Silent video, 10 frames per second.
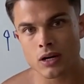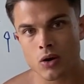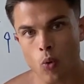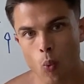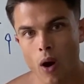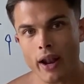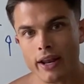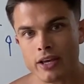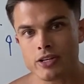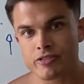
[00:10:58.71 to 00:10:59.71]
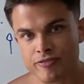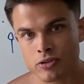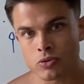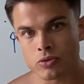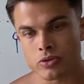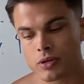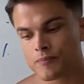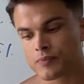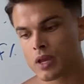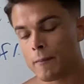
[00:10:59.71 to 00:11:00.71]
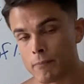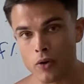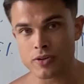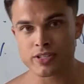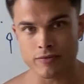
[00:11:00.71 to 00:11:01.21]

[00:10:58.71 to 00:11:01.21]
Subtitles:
What is food? Most of